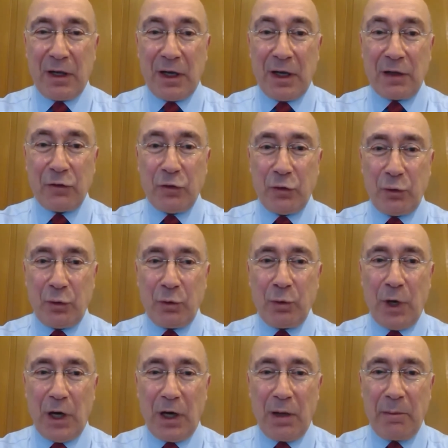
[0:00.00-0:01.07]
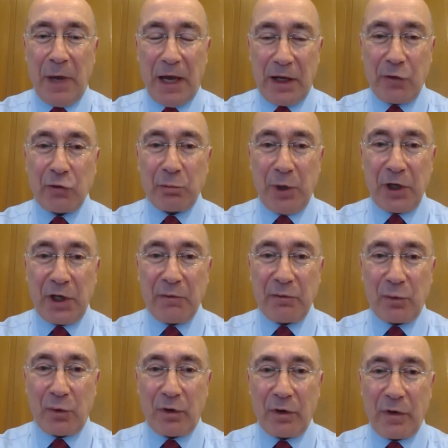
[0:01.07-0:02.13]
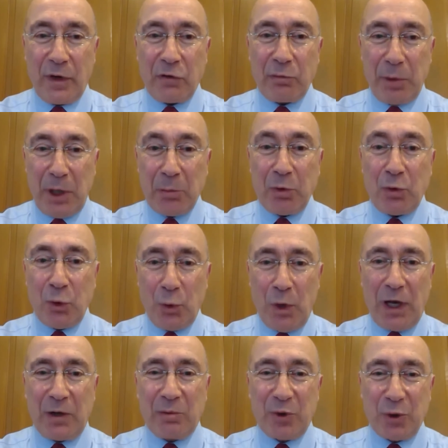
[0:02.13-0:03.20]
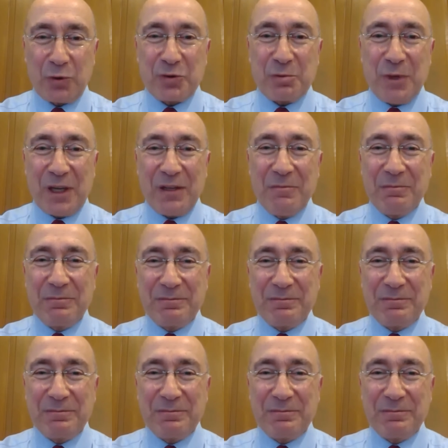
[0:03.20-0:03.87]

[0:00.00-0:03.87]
uh, to uh, manage money for these people who had approached me.